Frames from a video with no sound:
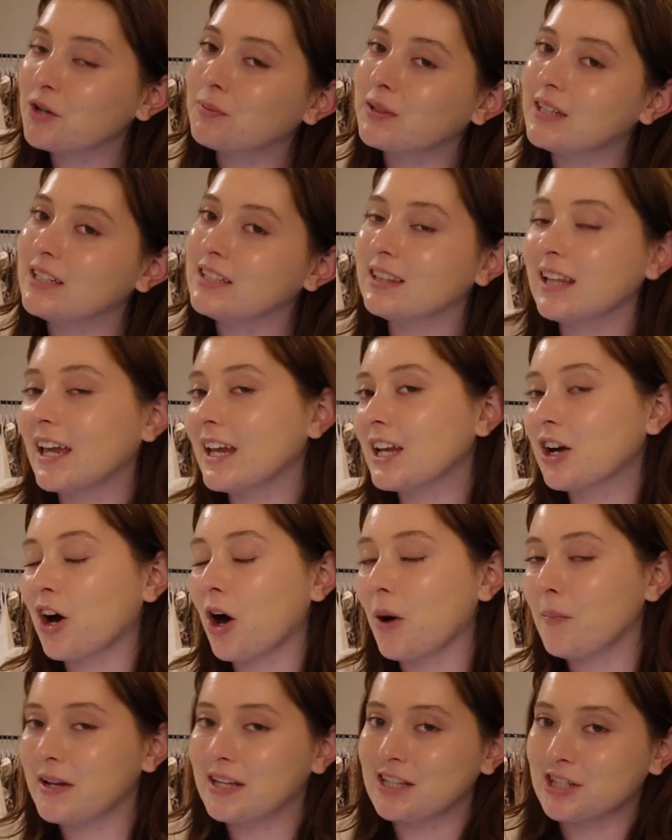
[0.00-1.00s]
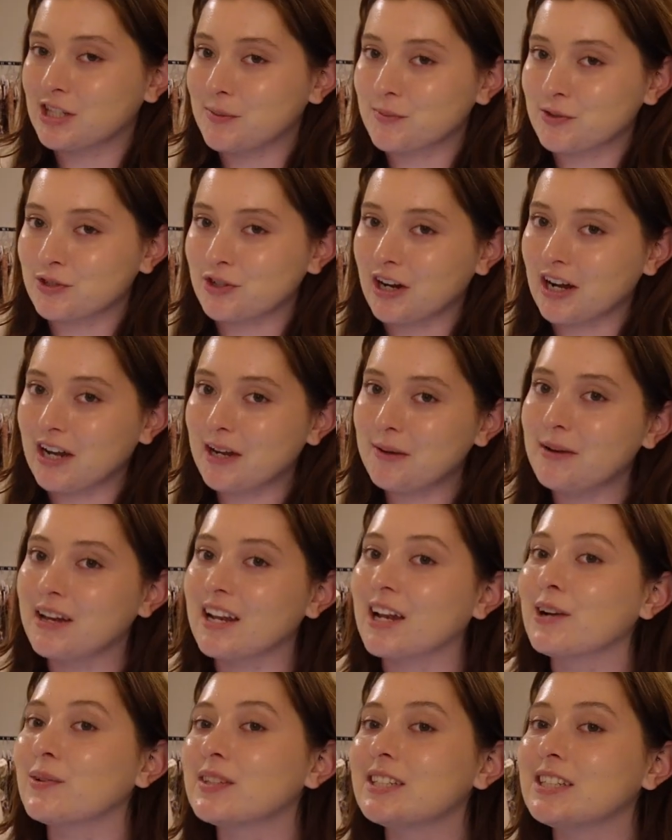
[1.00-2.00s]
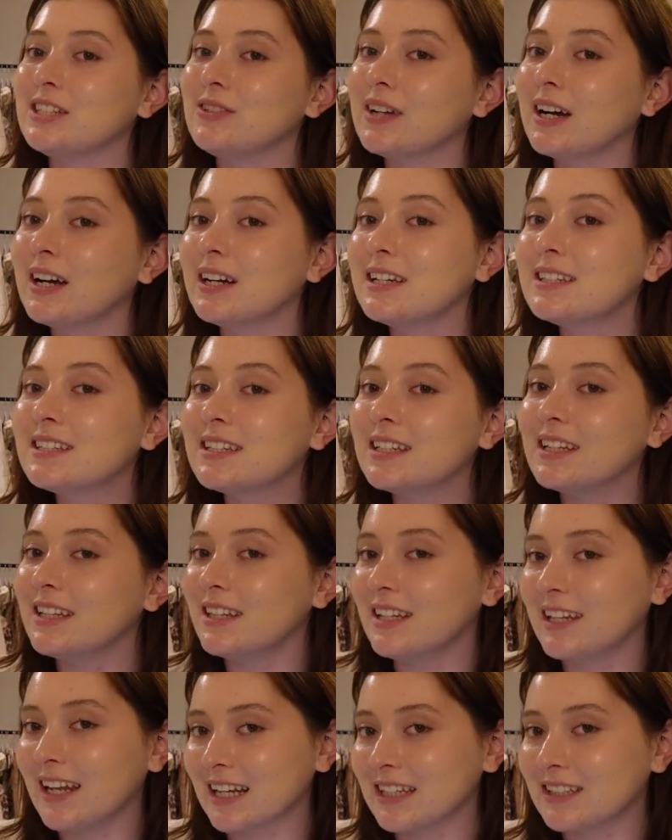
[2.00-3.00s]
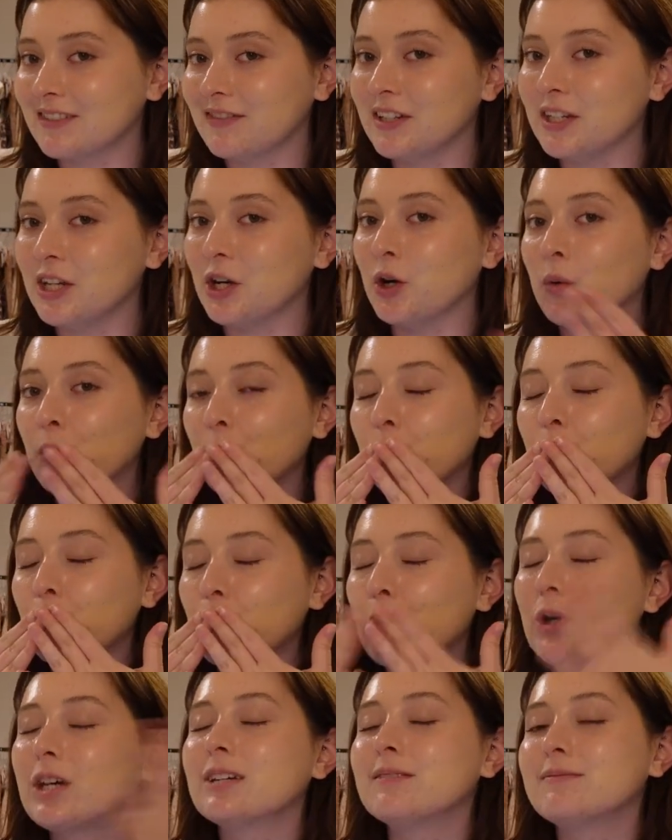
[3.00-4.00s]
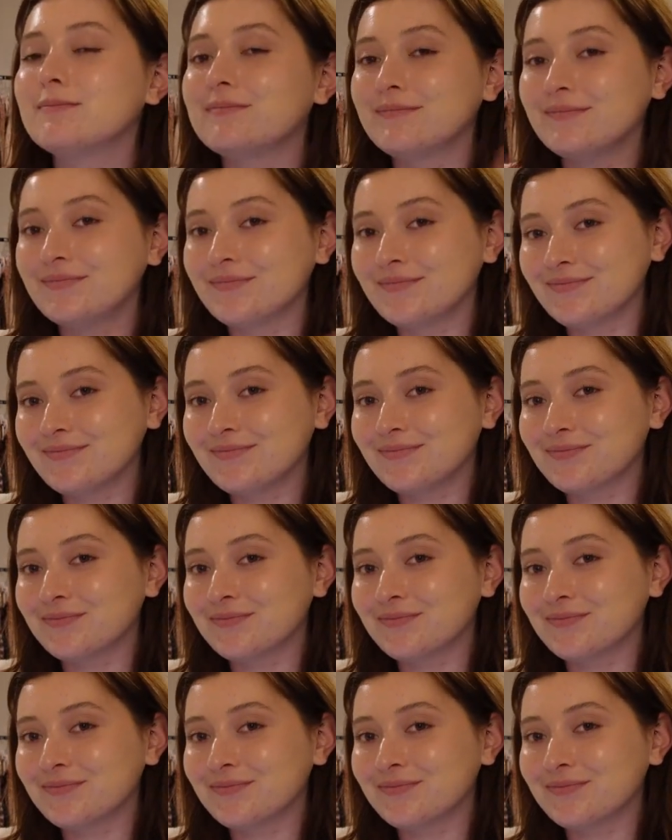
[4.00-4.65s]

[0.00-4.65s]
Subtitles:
please like, comment, and subscribe, and I will see you guys in the next video.